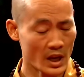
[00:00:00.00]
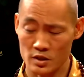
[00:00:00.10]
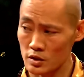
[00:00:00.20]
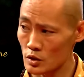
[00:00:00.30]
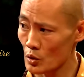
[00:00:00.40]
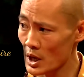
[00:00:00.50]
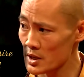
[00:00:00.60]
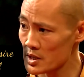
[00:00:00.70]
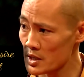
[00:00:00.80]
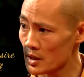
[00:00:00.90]
and
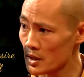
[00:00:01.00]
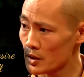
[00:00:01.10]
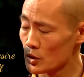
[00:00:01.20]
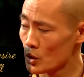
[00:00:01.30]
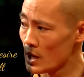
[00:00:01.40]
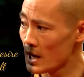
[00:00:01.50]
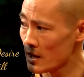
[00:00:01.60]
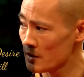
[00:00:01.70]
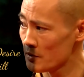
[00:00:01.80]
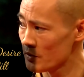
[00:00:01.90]
structure your
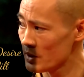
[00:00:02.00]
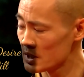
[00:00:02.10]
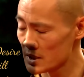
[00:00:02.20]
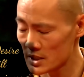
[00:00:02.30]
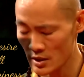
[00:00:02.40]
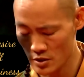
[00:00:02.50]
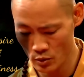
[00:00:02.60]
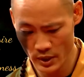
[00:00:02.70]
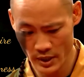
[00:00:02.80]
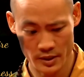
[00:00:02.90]
life in such
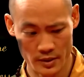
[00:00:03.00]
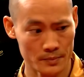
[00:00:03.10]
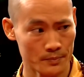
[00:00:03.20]
a way